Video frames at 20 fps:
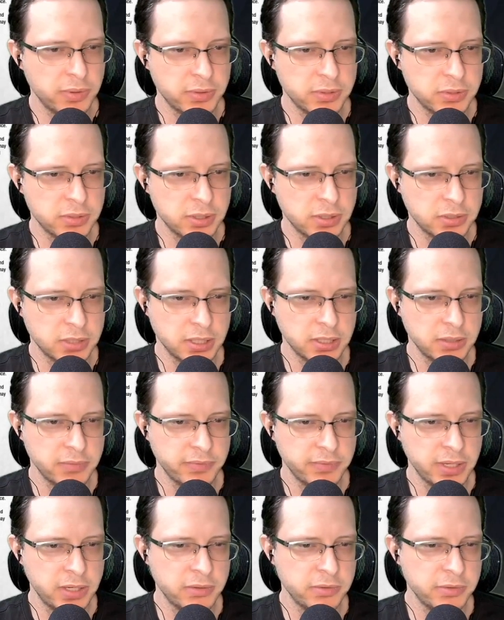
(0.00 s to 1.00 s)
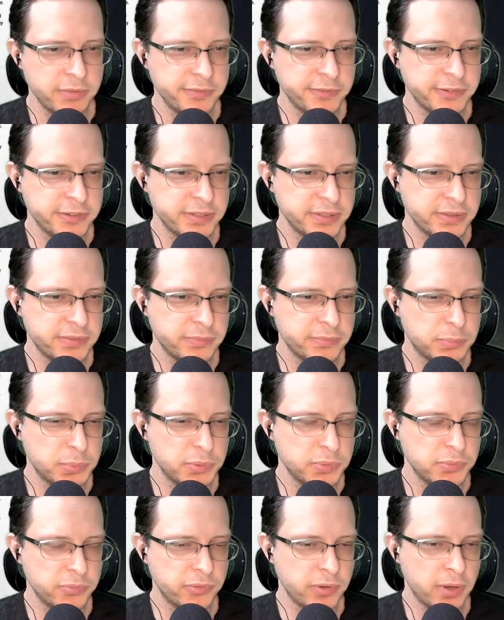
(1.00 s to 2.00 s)
the Star Trek universe,
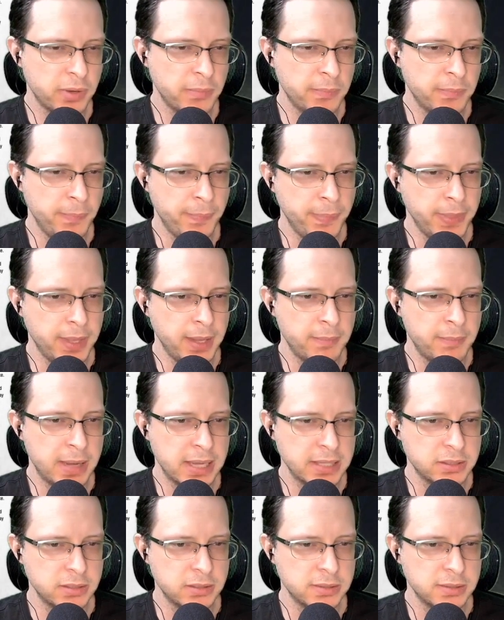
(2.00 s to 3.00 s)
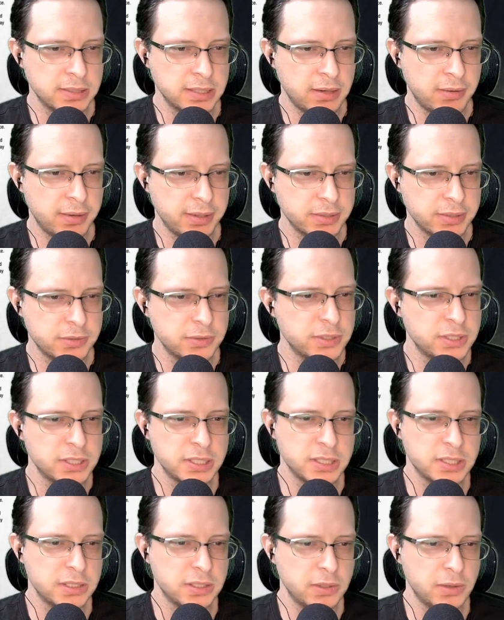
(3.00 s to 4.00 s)
from Ambassador Sarek's
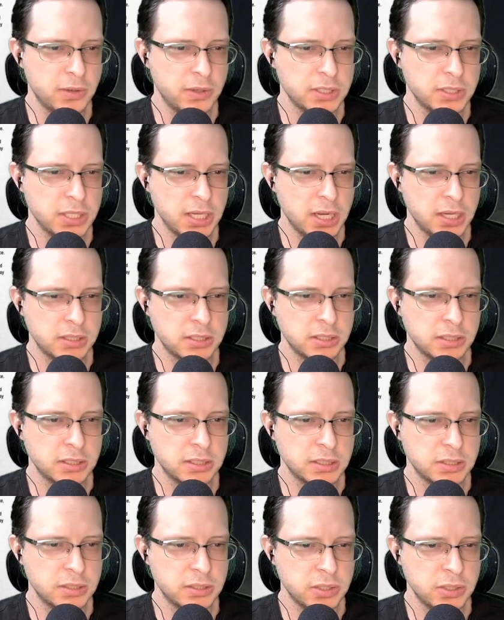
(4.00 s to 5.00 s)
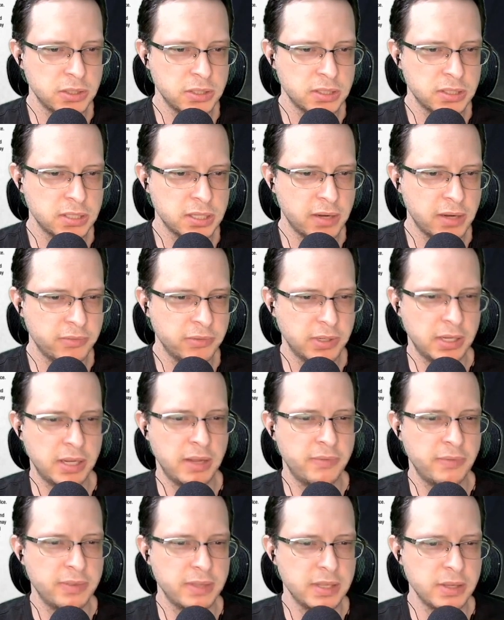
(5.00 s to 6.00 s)
strategic negotiations to discovery
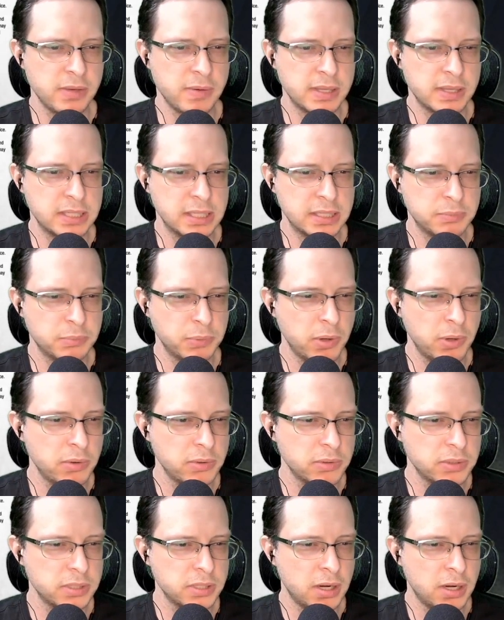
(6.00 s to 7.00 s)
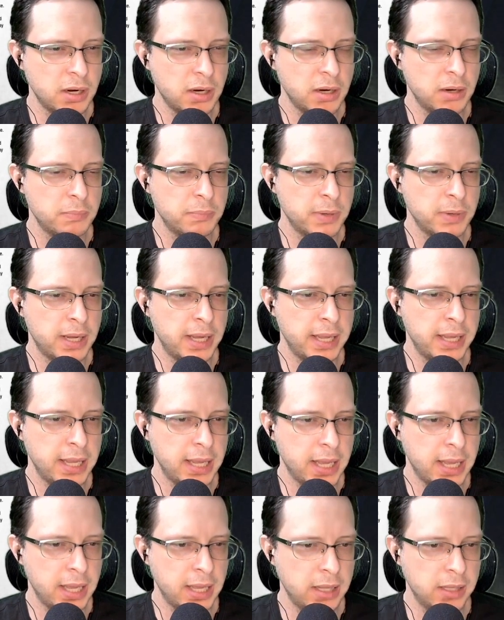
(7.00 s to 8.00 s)
of the USS Protostar by
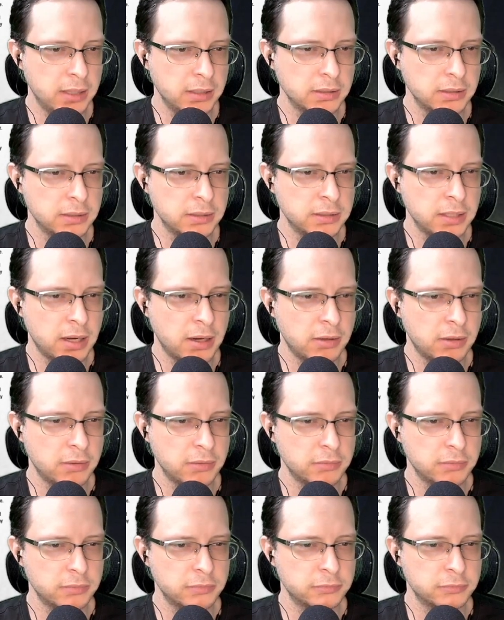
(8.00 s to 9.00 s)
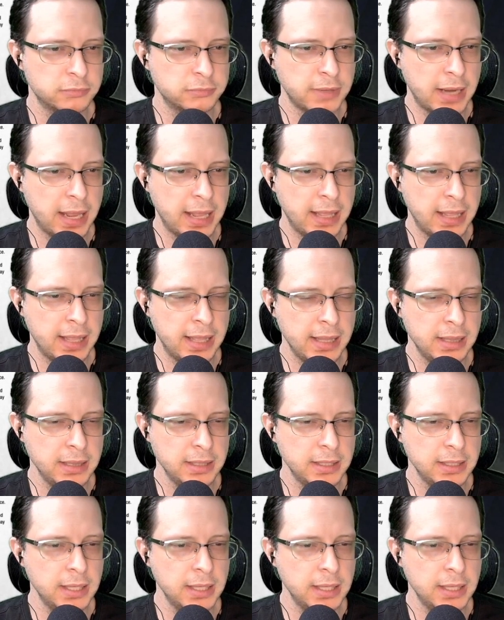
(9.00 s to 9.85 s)
Dar-Rael.